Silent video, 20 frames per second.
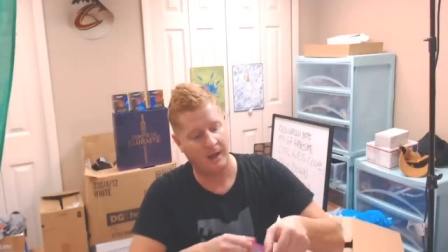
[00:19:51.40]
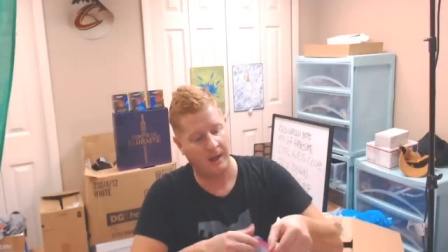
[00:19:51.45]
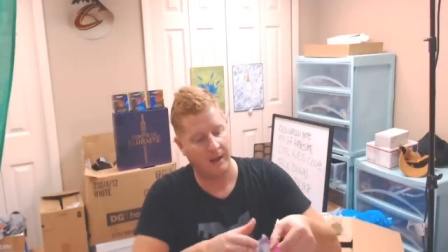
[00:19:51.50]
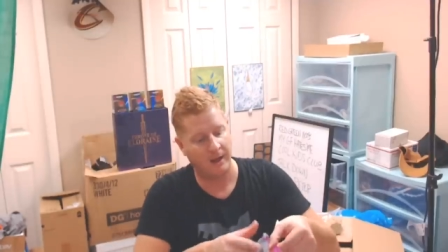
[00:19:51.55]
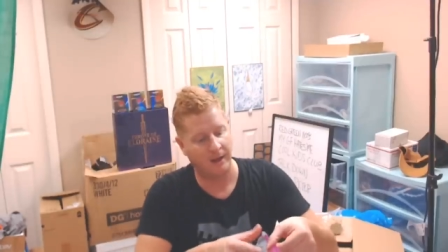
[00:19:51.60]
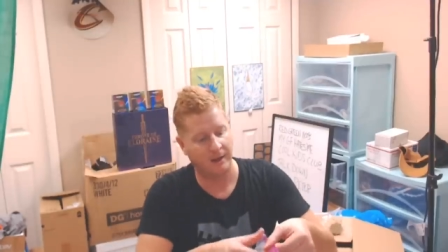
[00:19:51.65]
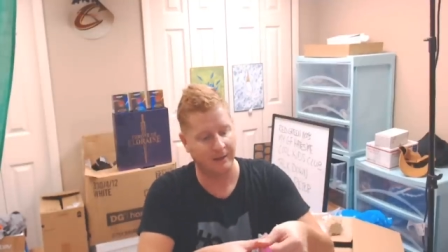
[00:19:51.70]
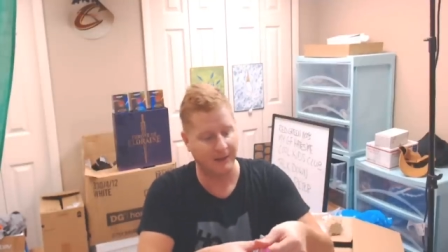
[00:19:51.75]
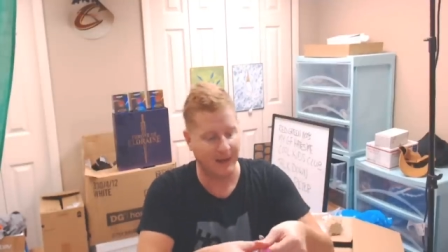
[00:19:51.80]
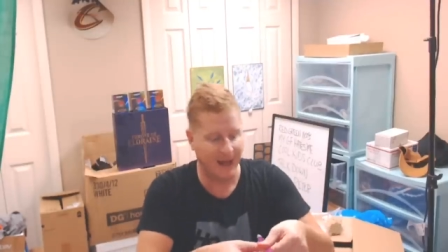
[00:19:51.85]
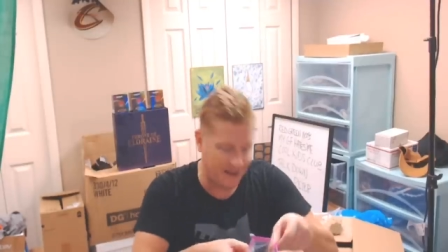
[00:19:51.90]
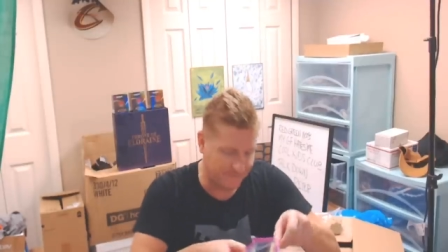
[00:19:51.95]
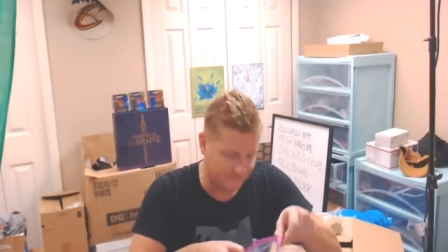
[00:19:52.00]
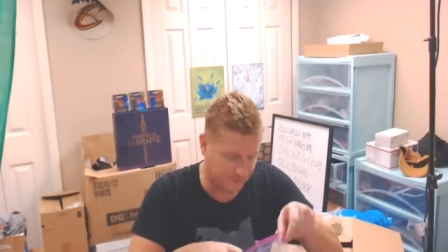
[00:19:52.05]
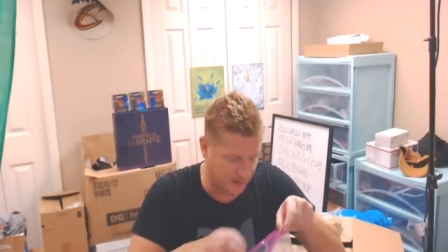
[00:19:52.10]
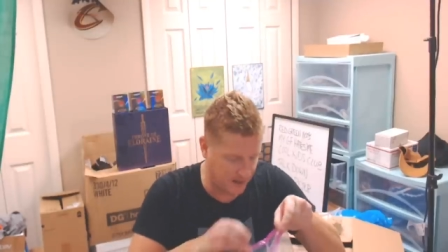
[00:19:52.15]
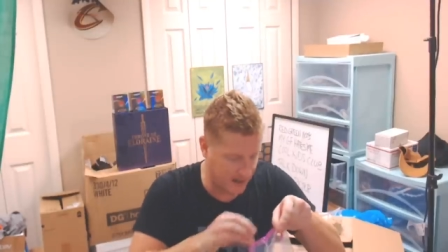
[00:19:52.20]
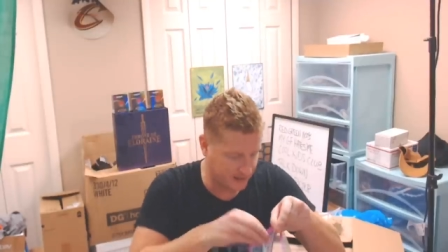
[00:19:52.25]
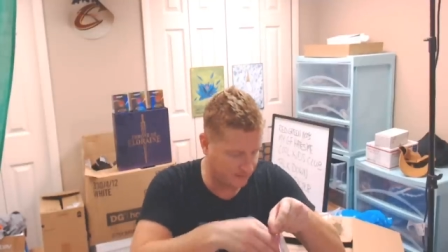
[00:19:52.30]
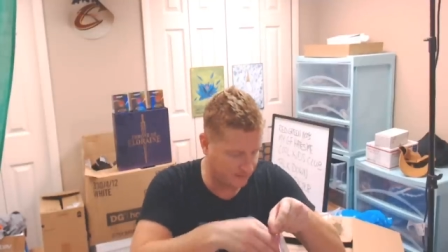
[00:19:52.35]
live
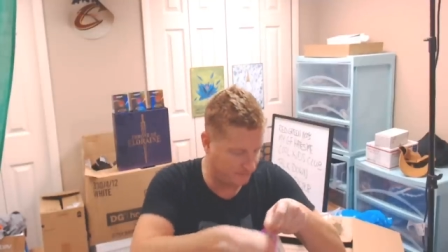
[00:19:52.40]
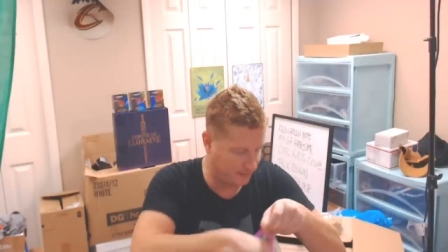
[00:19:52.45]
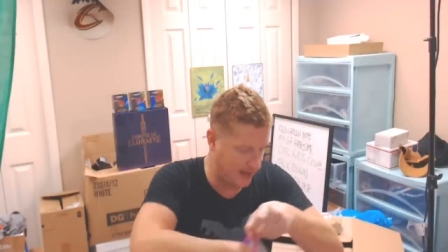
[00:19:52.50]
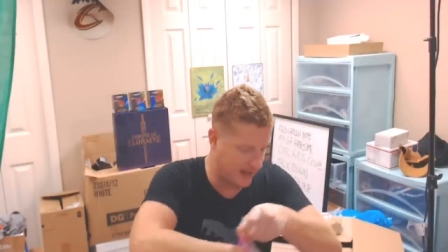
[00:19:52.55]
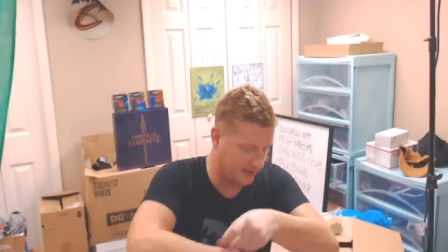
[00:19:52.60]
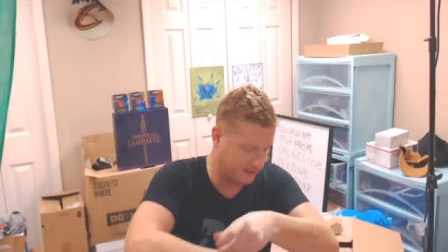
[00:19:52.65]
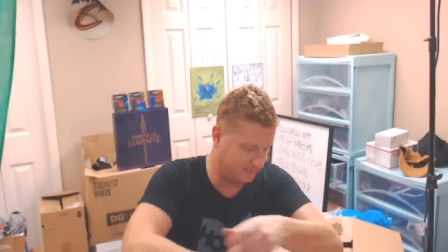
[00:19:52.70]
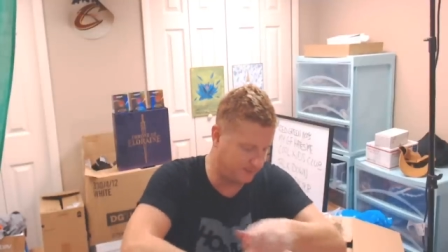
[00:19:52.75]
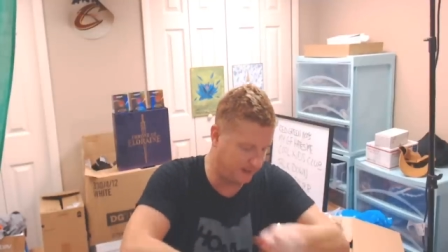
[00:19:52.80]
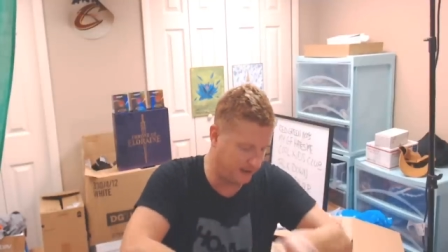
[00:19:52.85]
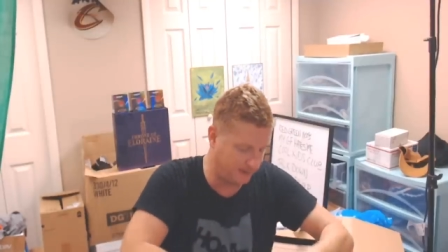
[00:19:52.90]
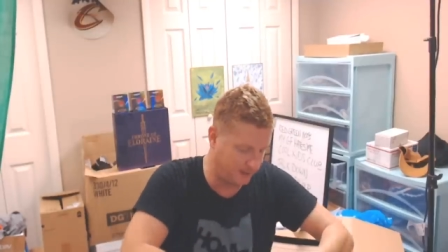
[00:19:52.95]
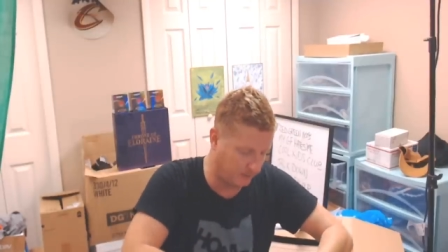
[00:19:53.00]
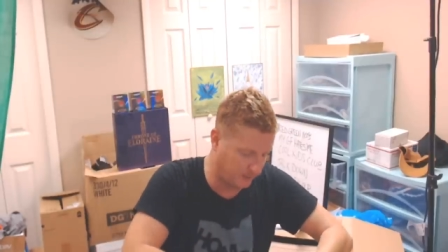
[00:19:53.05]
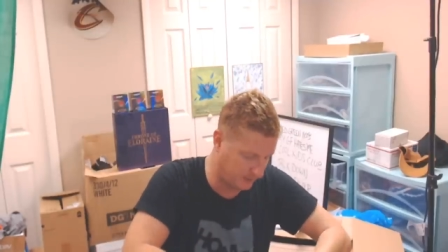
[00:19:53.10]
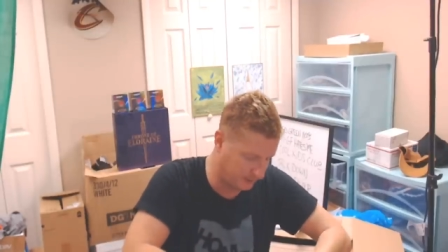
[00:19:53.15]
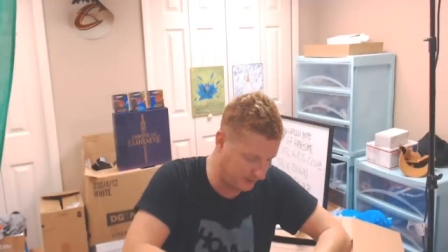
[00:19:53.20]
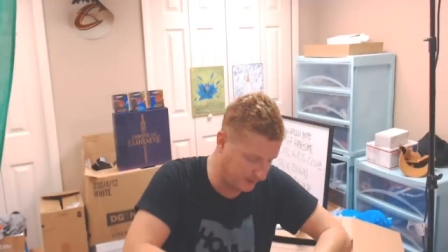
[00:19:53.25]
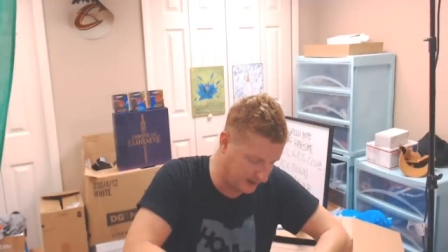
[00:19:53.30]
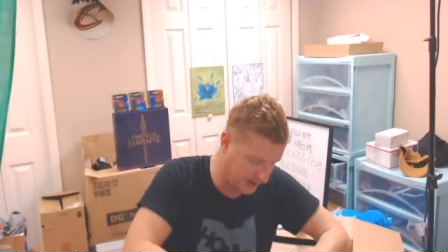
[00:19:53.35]
cracking packs, baby. What
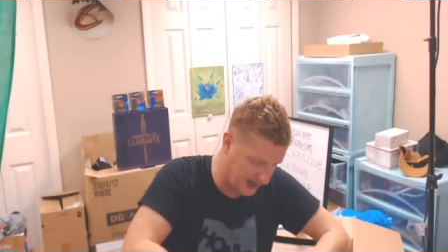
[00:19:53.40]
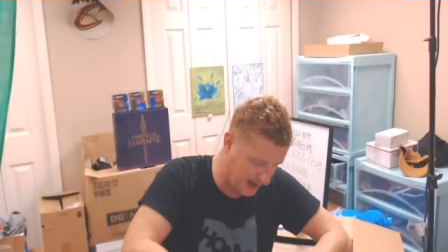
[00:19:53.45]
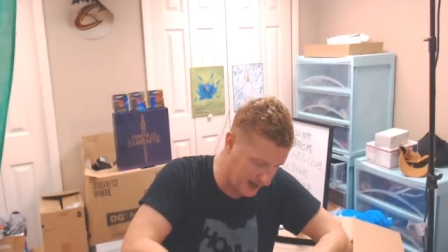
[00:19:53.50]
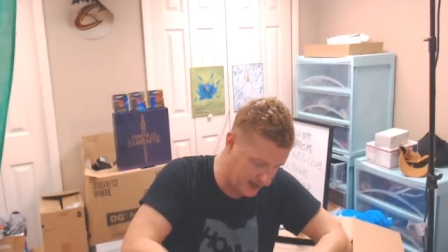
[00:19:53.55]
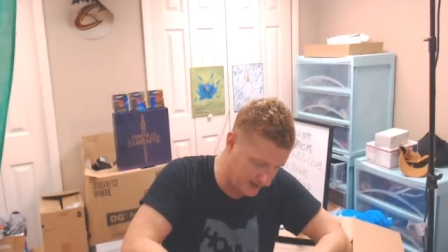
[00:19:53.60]
do we got?